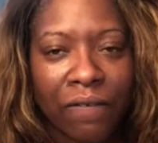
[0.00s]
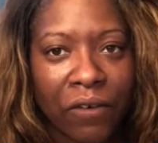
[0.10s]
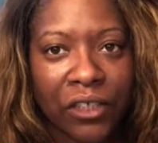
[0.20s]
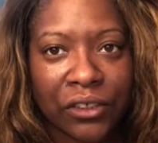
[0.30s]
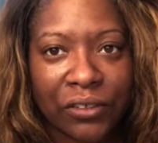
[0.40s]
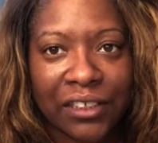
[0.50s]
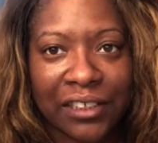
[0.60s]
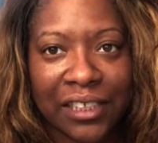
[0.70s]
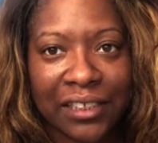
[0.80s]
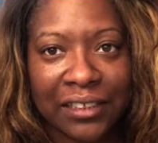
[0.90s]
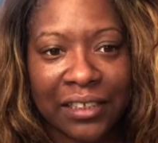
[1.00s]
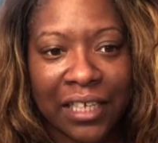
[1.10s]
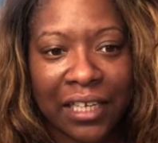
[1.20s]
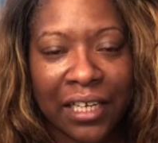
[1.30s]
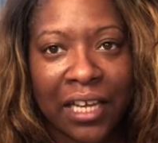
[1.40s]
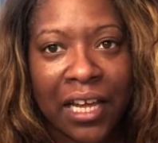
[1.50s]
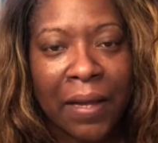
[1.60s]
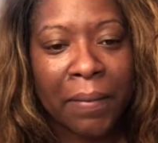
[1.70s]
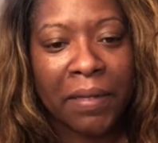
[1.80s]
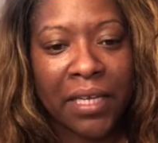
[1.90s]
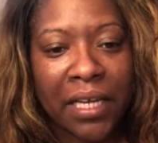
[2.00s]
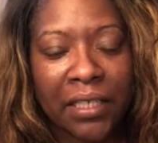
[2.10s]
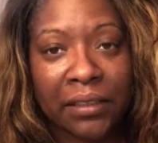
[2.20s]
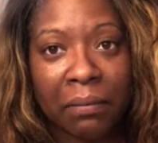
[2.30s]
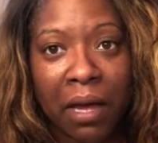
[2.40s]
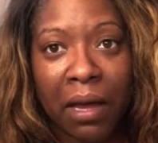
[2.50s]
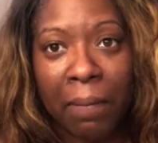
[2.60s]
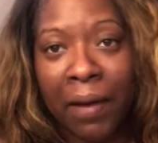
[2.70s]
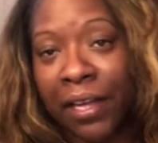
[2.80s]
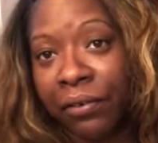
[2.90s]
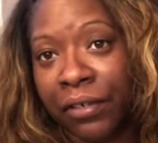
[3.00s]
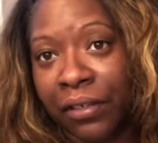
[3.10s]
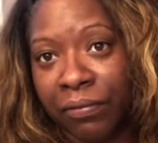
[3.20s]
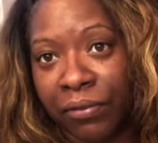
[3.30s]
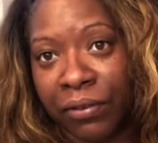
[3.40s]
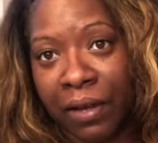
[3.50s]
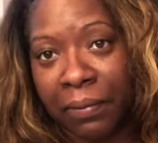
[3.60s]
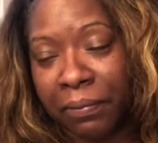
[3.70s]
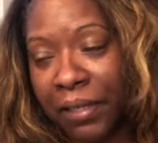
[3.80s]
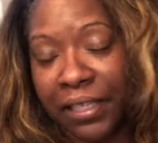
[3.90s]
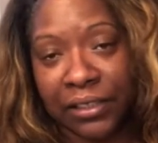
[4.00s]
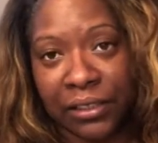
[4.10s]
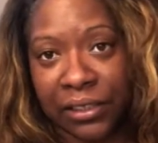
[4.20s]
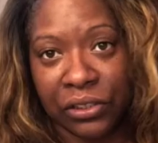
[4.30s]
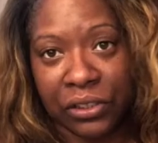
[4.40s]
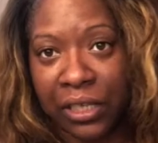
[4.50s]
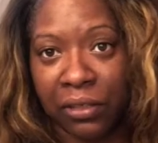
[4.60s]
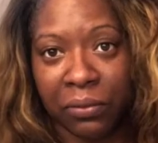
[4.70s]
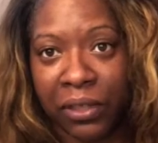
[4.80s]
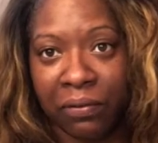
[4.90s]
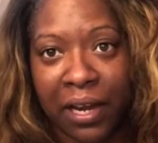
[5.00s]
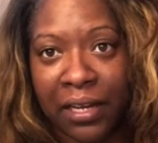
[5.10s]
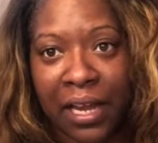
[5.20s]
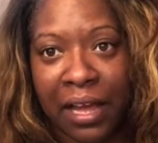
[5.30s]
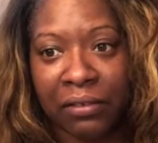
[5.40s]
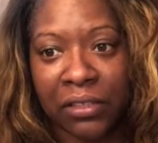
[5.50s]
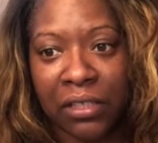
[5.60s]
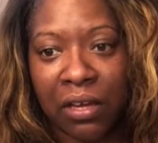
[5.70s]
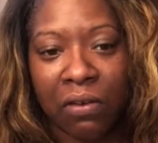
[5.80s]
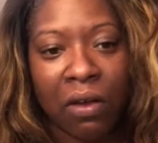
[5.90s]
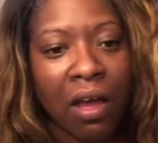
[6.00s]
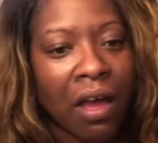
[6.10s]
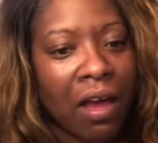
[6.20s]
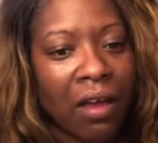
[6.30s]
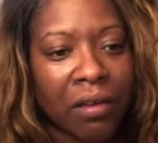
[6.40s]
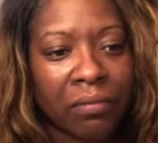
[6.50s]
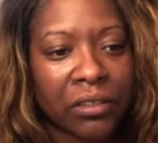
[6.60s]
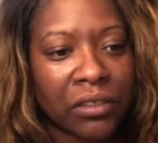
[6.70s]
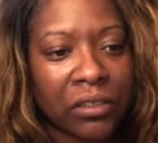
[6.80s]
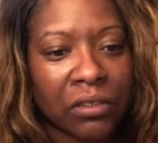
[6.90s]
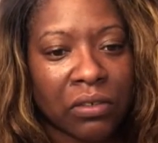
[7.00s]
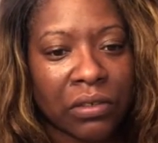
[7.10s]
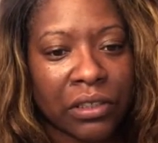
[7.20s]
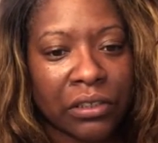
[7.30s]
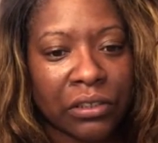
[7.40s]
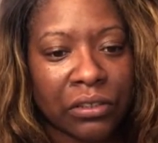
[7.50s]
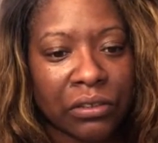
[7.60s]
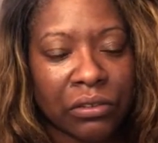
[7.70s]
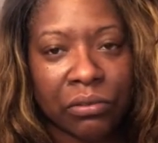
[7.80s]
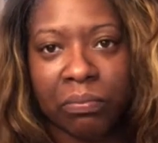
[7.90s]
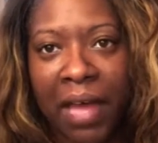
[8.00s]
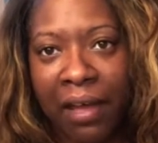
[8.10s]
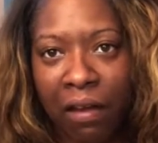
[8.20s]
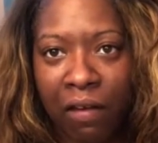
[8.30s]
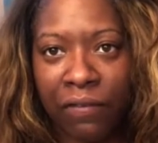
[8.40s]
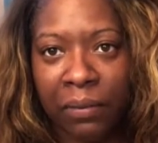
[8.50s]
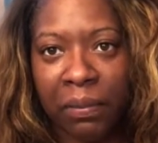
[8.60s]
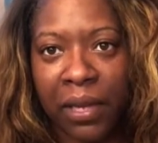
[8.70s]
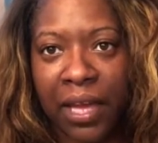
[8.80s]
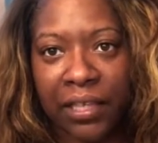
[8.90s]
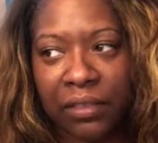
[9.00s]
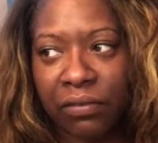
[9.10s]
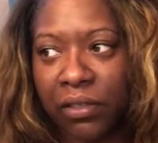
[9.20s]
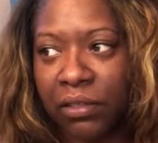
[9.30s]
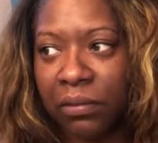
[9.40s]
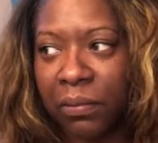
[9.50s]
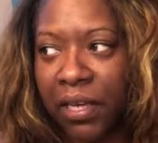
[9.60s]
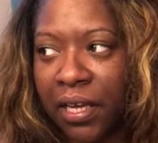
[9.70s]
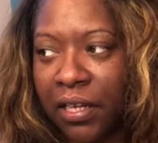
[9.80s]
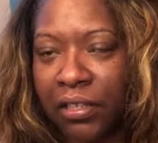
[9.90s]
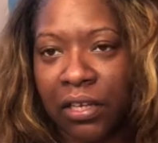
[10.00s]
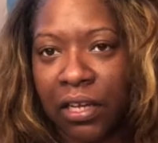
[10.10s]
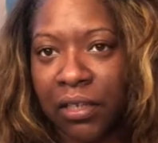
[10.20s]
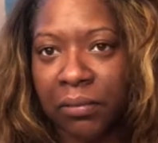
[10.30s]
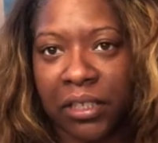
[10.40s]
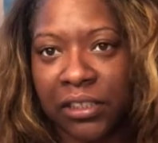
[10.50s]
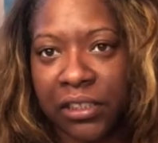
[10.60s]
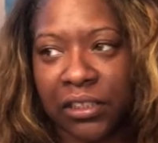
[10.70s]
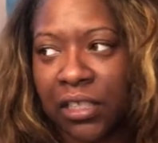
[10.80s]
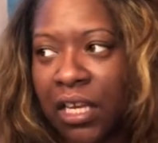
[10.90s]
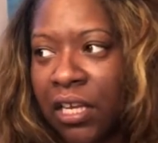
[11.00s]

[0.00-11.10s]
Frustration has set in, because my green thumb is yellowing right now. So I'm just going to back off of the plants for a little bit, and just,